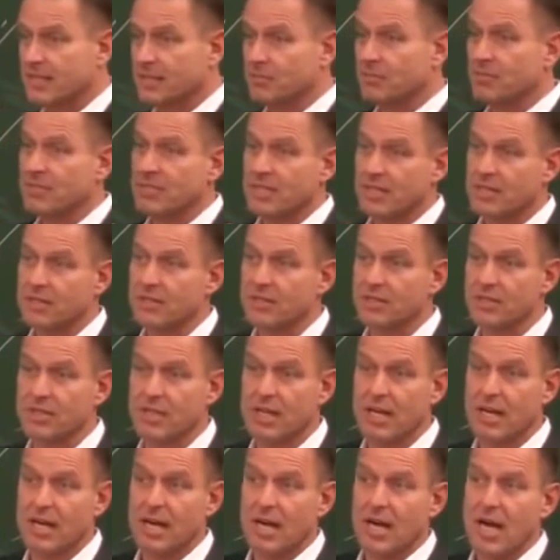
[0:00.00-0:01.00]
assessment
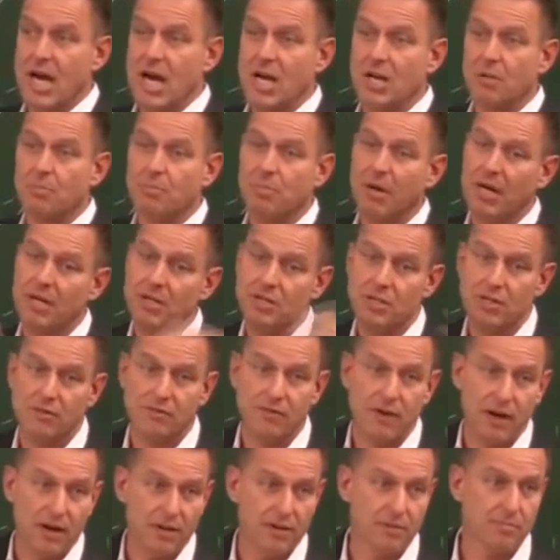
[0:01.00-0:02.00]
centers, and a
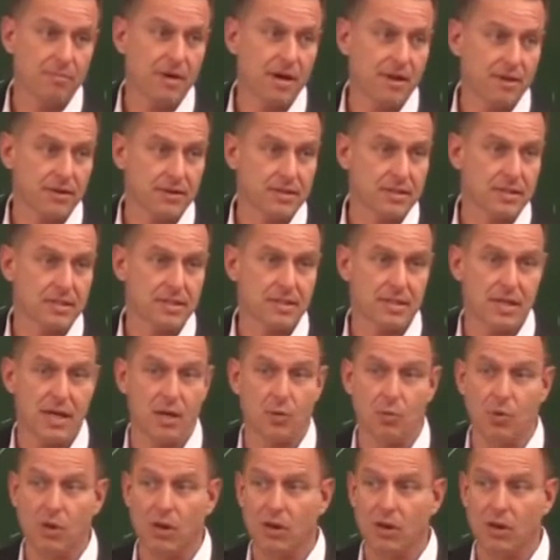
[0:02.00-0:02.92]
bunch of other methods.